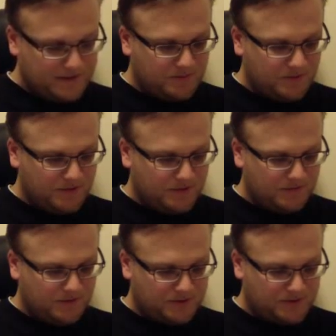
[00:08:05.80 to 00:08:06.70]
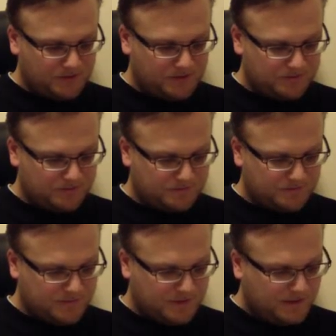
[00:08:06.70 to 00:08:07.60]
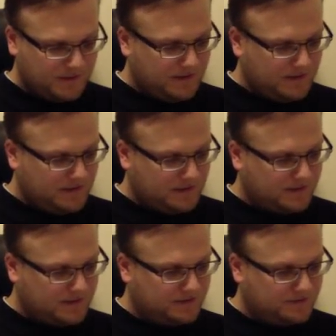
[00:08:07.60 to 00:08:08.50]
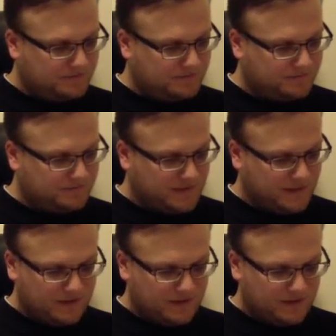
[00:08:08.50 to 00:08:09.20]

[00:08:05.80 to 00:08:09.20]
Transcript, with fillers: And it's a pretty good book too. Um,